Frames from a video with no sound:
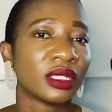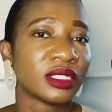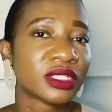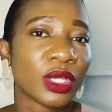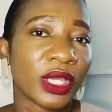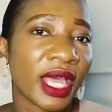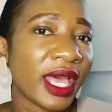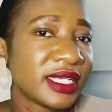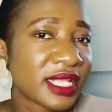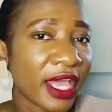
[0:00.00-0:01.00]
So
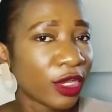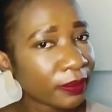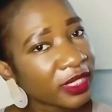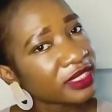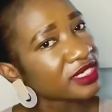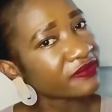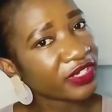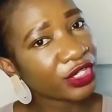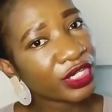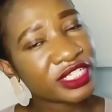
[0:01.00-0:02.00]
guys, I hope that this
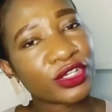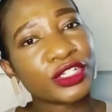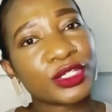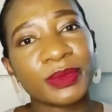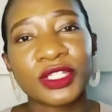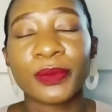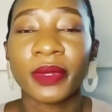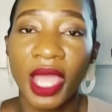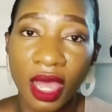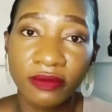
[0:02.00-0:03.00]
video is going to be super
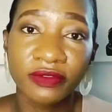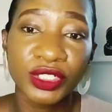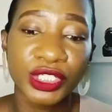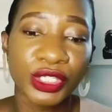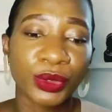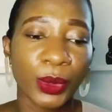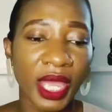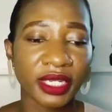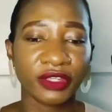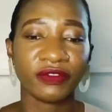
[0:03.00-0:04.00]
helpful to you
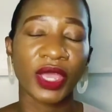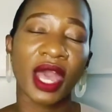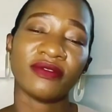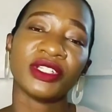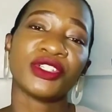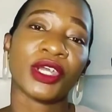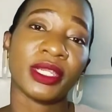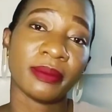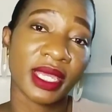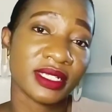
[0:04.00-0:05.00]
and if you haven't
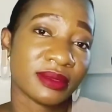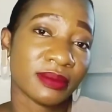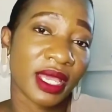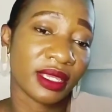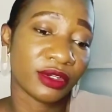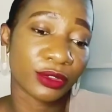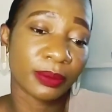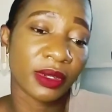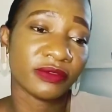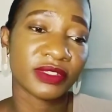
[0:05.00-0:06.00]
joined my, my
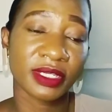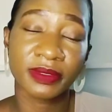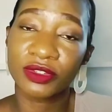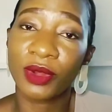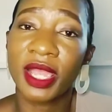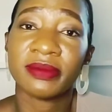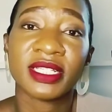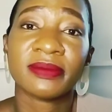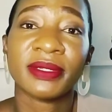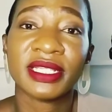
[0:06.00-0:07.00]
group of
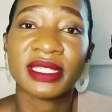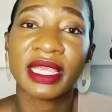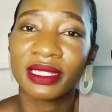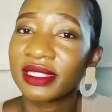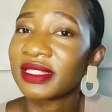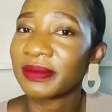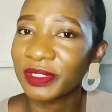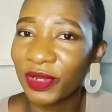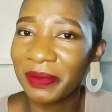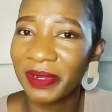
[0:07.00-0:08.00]
subscribers, please hit the
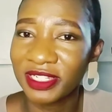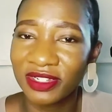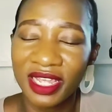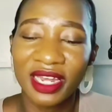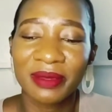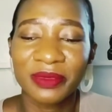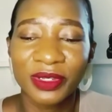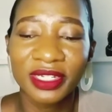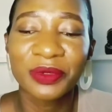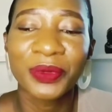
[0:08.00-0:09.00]
subscribe button and I'm
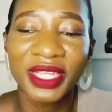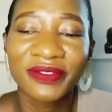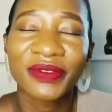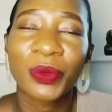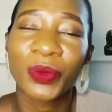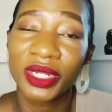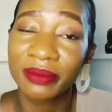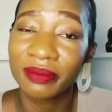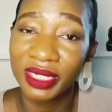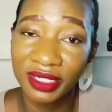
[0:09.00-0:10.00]
gonna wait for
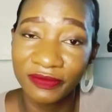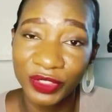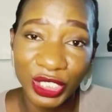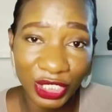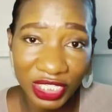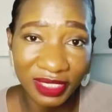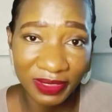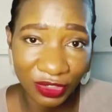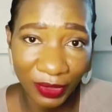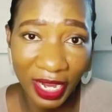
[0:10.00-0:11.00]
one minute for you to
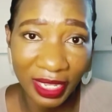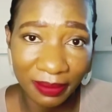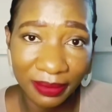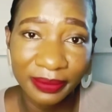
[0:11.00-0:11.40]
subscribe.